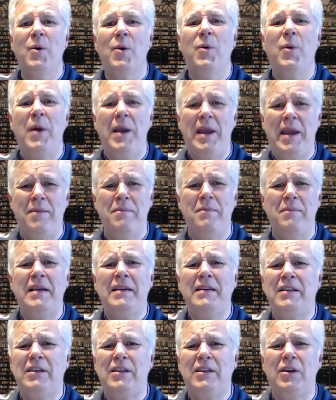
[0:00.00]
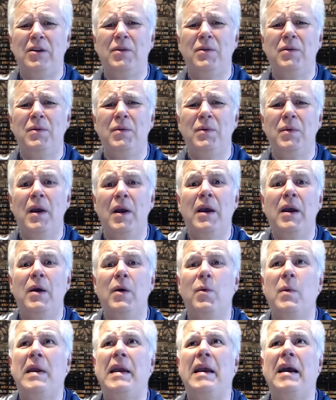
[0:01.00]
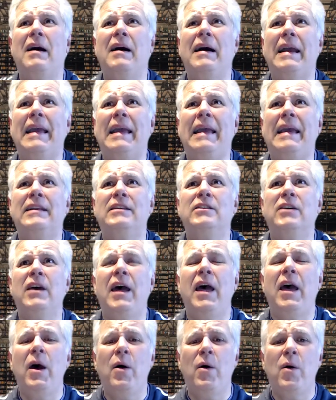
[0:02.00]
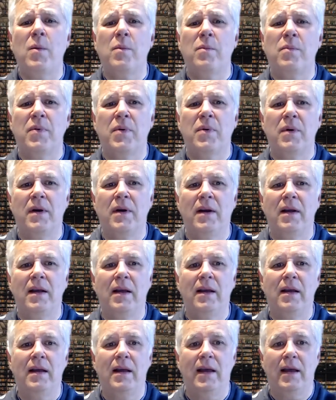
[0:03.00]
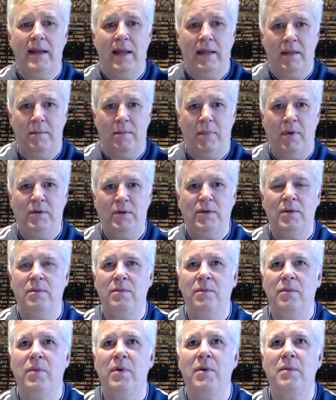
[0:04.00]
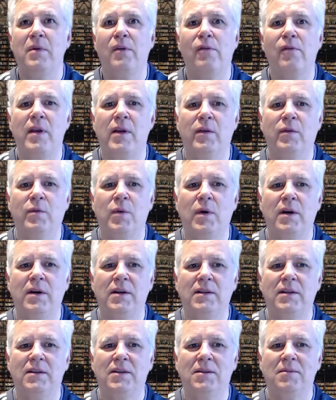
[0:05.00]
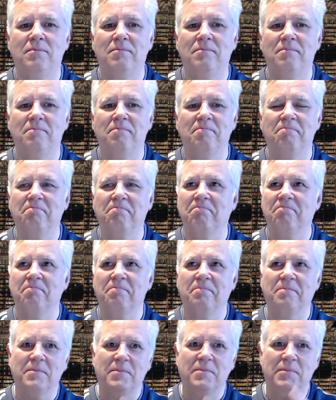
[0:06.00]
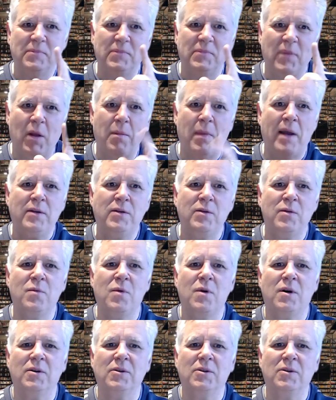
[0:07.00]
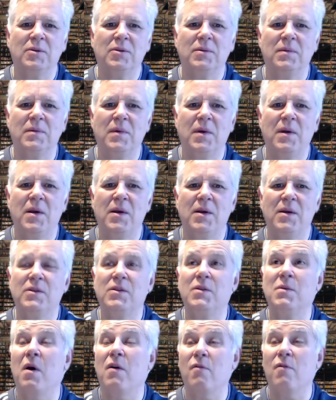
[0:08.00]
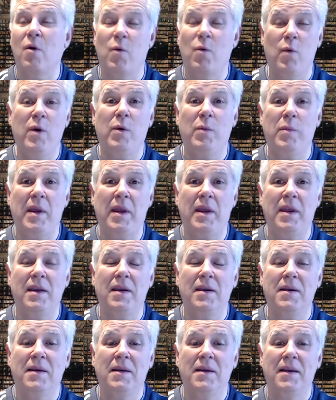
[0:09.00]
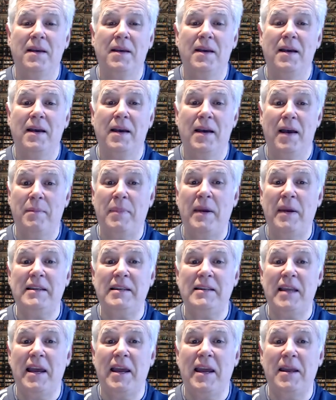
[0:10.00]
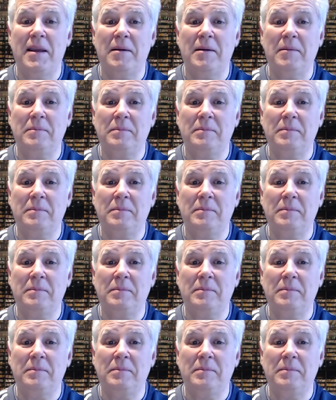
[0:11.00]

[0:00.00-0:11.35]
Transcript: We miss you. We are here to help." And at the bottom were Maria's words, "No matter what, tomorrow will be a better day."